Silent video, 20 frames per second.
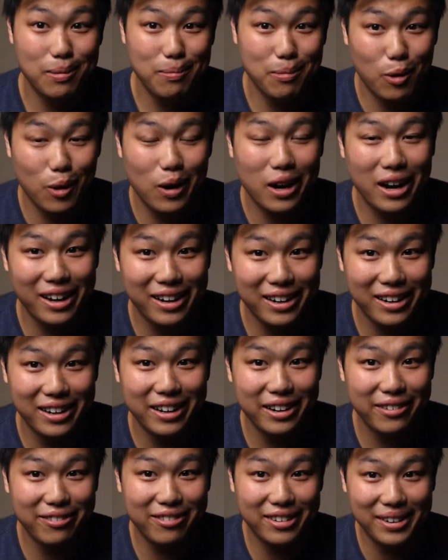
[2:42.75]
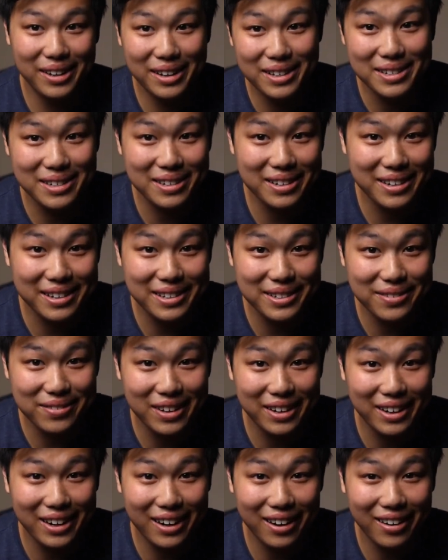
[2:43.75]
more editing for yesterday's
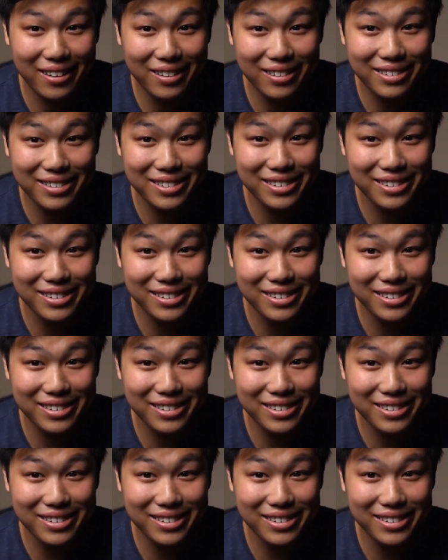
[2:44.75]
video.